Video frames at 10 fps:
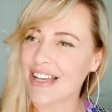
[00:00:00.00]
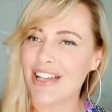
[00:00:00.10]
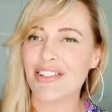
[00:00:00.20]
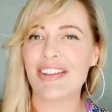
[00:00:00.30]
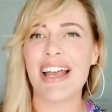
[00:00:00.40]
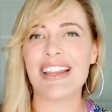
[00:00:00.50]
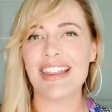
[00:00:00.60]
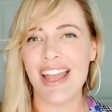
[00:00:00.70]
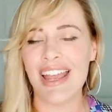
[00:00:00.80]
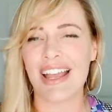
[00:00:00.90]
You're like,
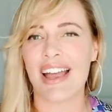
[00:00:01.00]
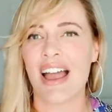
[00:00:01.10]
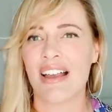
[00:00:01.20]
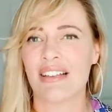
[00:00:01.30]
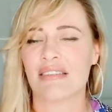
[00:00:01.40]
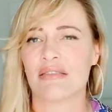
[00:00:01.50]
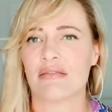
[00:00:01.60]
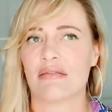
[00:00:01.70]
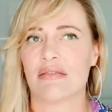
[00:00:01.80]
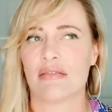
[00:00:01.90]
hey,
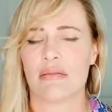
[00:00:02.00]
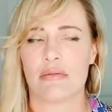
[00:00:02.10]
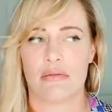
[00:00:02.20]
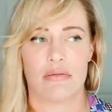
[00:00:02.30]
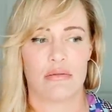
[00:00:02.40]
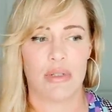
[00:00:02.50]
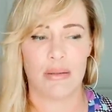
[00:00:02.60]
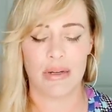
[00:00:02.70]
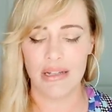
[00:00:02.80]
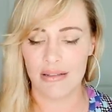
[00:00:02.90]

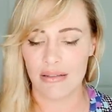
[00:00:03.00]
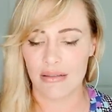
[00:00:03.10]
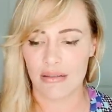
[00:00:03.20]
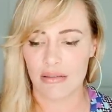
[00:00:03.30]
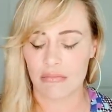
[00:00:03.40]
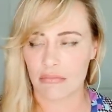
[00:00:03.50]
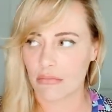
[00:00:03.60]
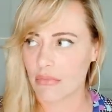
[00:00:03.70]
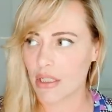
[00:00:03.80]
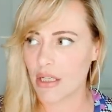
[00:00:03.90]
wait, what?
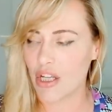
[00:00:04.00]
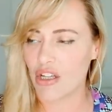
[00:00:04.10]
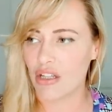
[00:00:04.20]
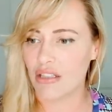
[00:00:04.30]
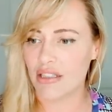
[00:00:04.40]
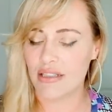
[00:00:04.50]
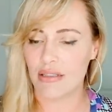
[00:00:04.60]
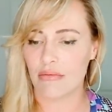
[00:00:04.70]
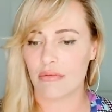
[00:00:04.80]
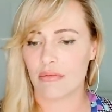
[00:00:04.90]

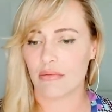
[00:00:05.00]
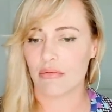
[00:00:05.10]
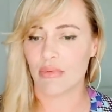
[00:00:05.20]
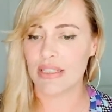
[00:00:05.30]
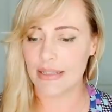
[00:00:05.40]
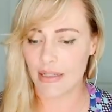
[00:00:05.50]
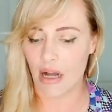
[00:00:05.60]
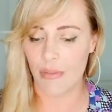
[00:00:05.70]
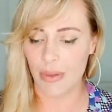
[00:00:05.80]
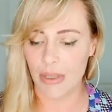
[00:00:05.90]
it, was this a
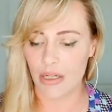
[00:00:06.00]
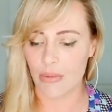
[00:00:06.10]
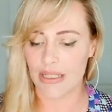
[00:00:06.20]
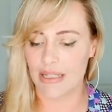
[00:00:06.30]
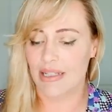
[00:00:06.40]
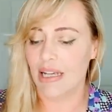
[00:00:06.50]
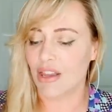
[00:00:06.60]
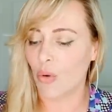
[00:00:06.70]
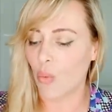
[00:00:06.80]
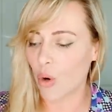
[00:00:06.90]
compliment or was this like
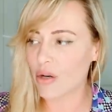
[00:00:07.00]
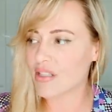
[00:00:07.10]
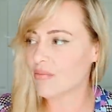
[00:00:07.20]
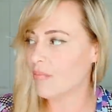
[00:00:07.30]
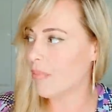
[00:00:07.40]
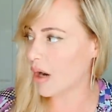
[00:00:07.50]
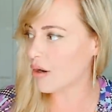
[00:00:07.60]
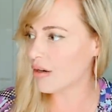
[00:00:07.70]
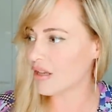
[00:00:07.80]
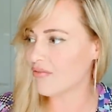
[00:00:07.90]
the worst
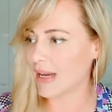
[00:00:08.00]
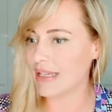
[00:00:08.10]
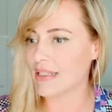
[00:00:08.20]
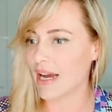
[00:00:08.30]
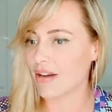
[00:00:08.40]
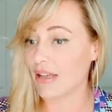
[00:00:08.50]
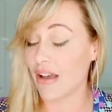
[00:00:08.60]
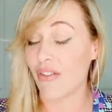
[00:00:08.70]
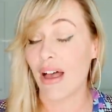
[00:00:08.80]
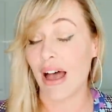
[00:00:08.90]
burn of my entire
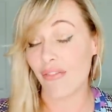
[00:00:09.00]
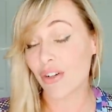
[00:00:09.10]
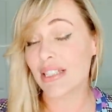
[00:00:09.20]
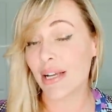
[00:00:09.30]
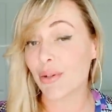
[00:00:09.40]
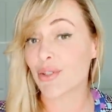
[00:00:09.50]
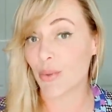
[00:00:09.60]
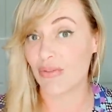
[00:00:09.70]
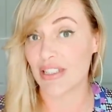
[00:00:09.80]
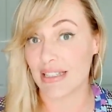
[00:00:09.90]
life? I've heard Taylor
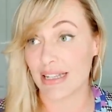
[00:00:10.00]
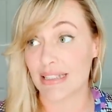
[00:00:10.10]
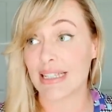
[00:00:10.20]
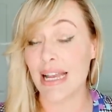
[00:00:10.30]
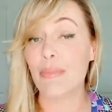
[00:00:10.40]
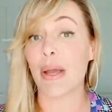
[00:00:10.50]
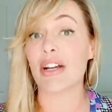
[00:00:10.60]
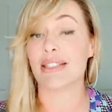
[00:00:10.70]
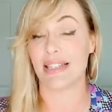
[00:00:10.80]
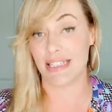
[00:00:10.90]
Swift is like this. Katy
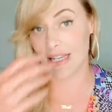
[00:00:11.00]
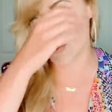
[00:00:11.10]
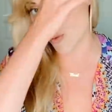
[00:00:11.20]
Perry said that Taylor